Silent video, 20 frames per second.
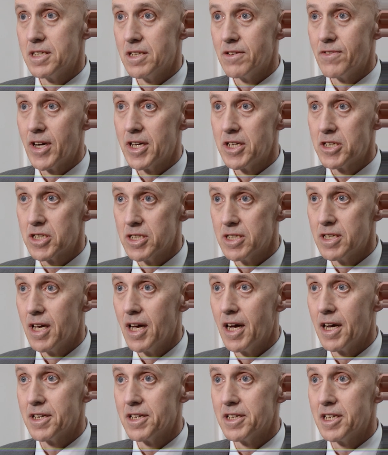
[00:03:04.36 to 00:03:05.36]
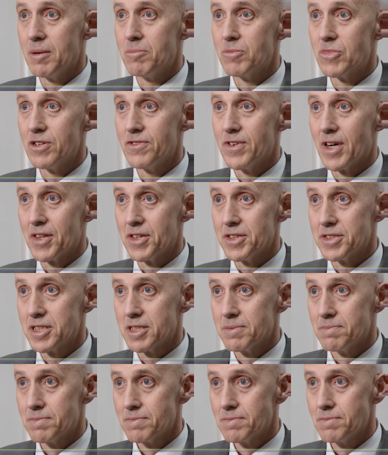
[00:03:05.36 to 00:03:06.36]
Innovation, and a number of others.